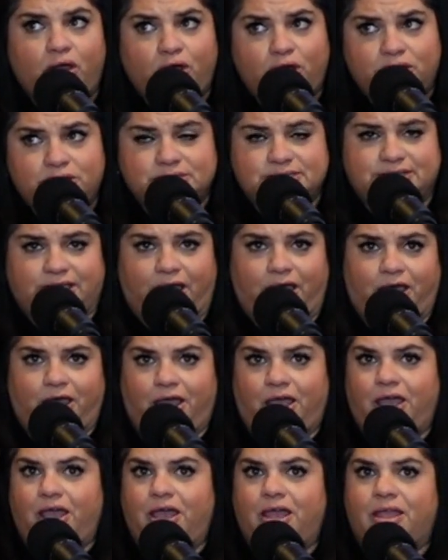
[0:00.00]

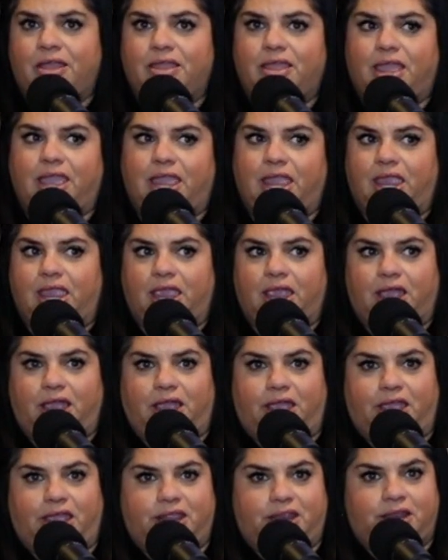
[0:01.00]
Ulta
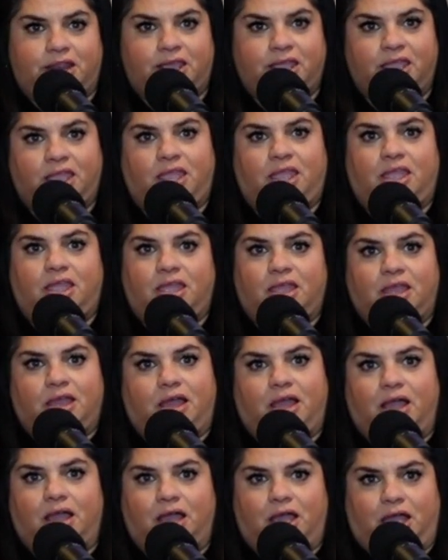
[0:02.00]
and
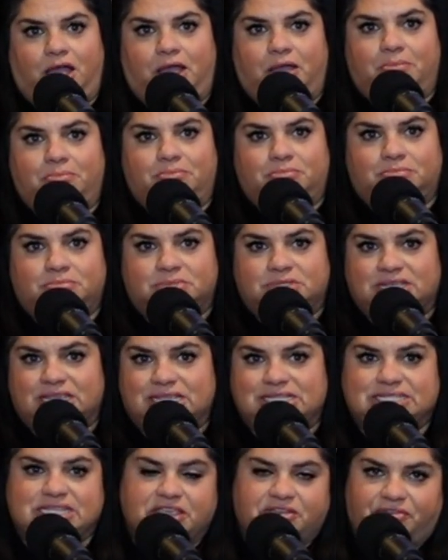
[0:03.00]

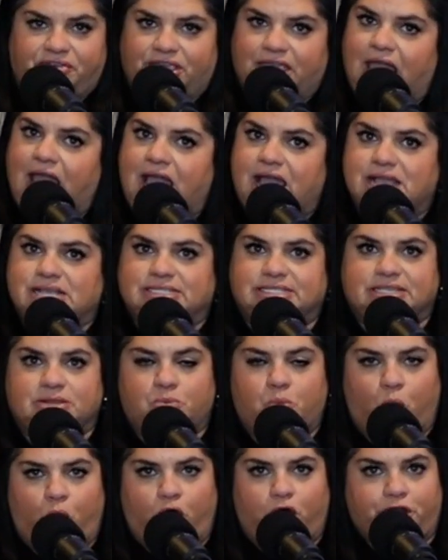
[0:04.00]
like CVS
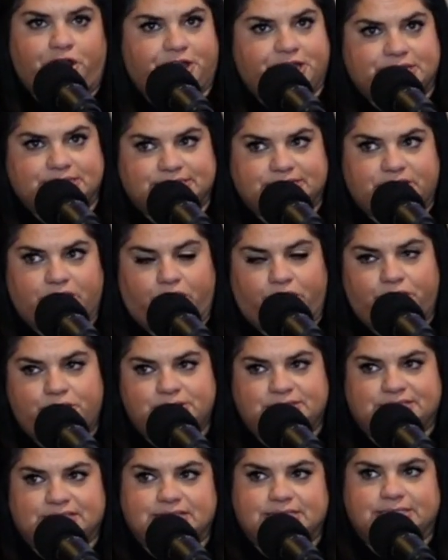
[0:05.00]
and Walgreens and all
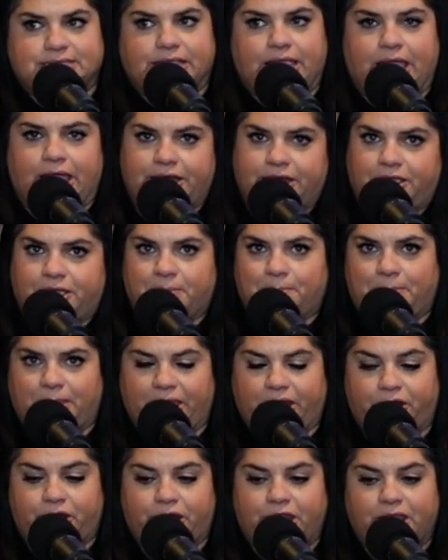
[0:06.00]
those things, and kind of
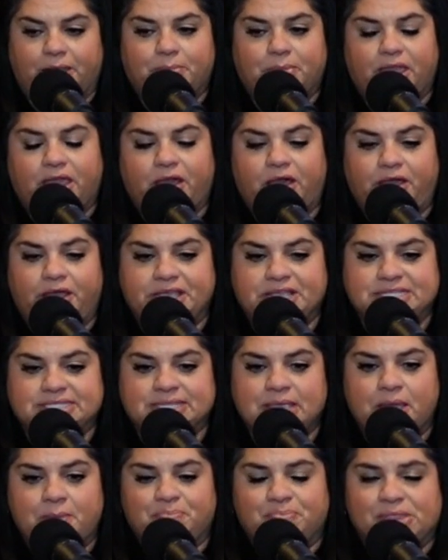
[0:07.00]
comparing,
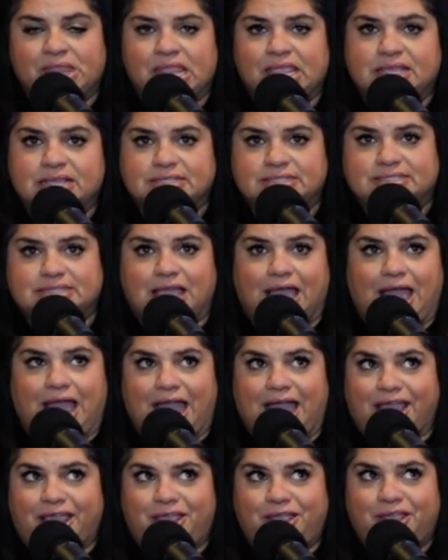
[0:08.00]
because
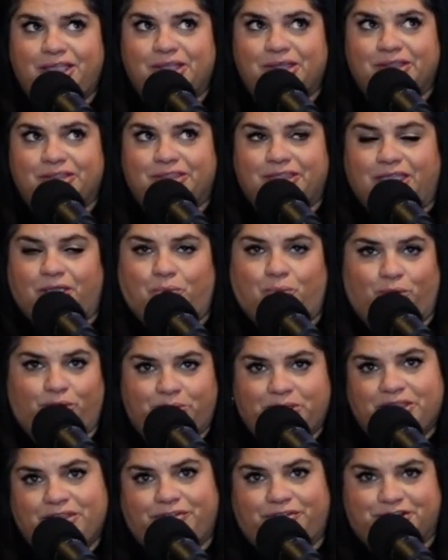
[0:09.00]
I
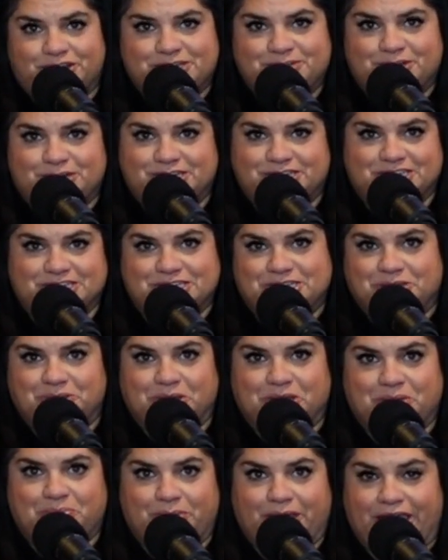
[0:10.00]
will be the first person
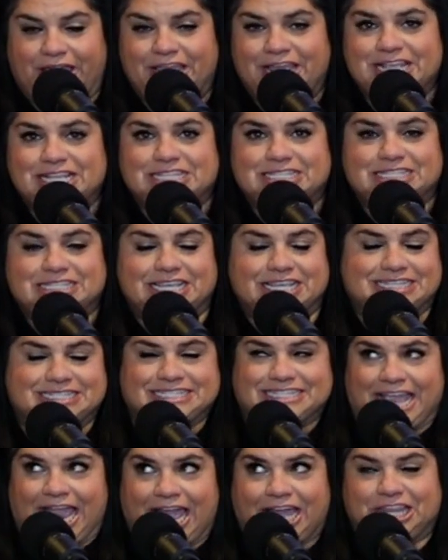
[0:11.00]
to admit,
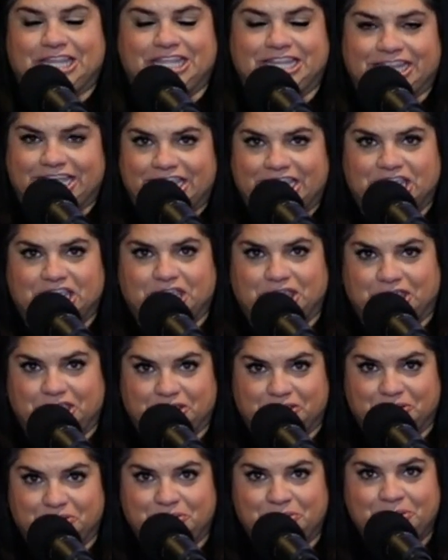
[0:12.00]
exactly like
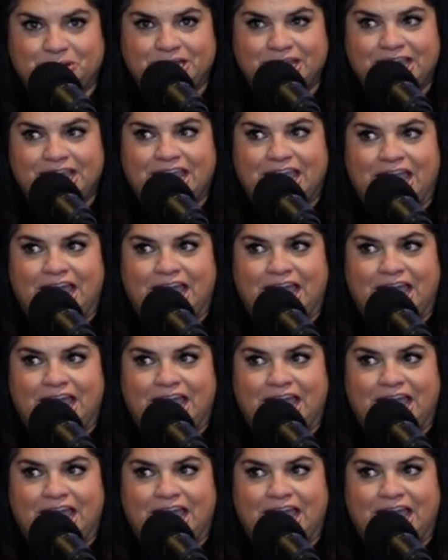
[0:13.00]
you,